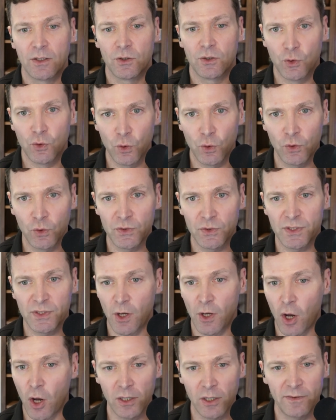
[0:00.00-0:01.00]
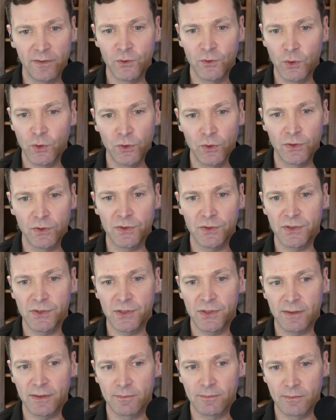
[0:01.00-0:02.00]
Google's, all of
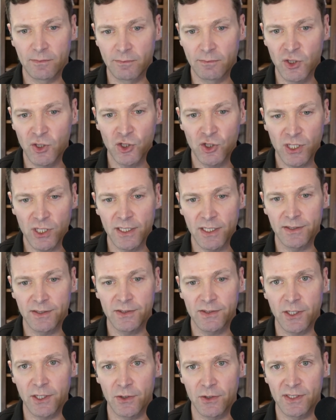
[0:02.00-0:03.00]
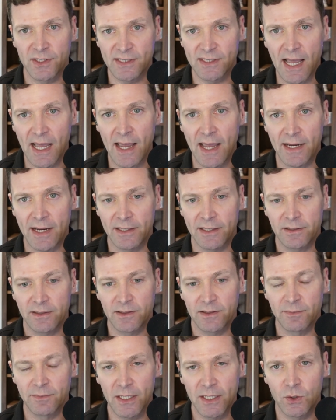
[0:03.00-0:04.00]
Google's machines are designed
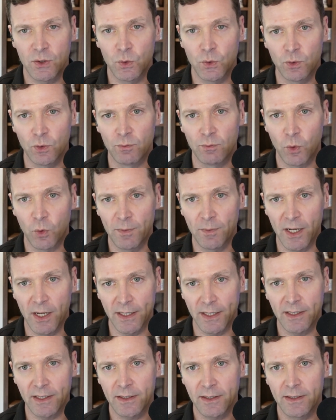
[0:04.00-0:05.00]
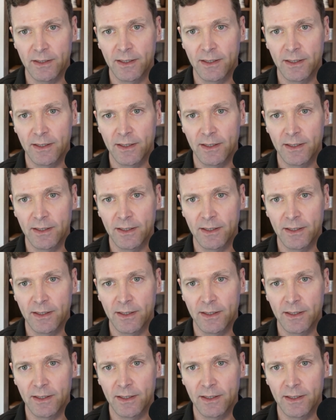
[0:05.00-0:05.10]
to make Google more money.